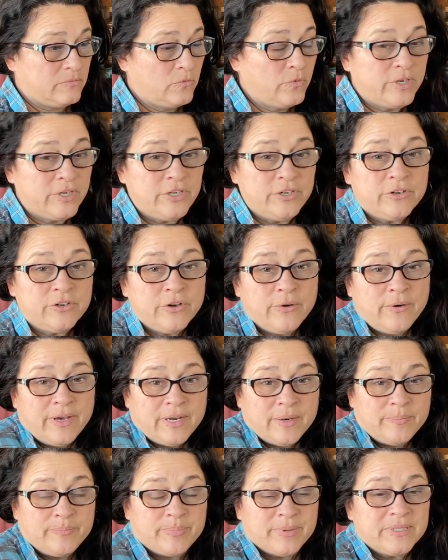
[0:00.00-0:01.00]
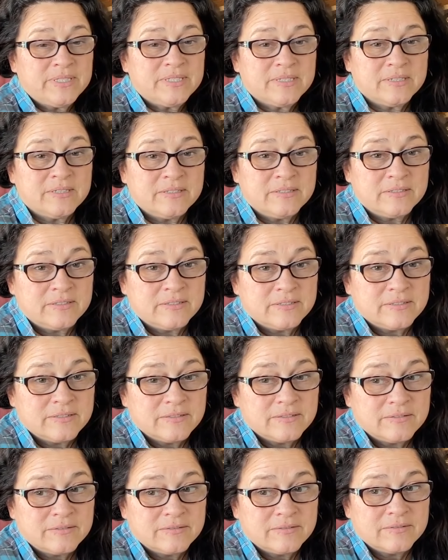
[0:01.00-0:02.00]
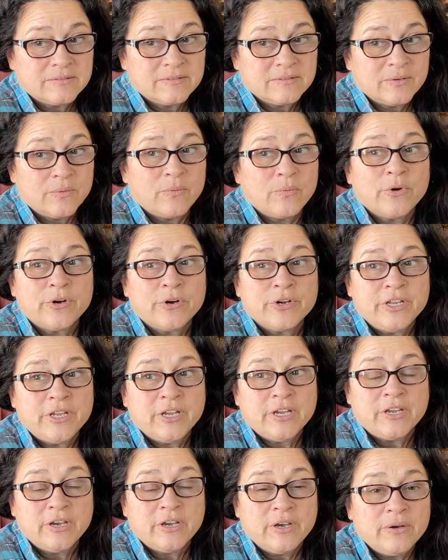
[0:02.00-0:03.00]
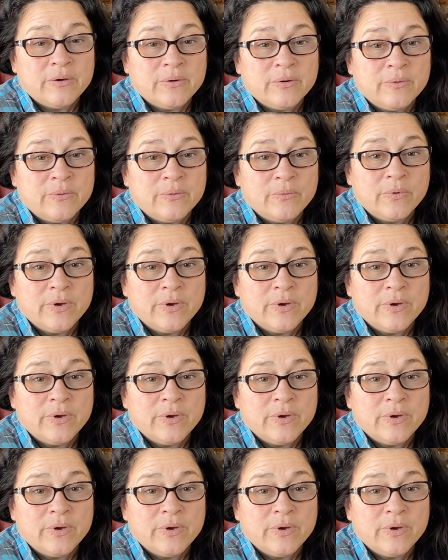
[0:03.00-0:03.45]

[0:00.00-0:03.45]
When you go out of business, where do you go?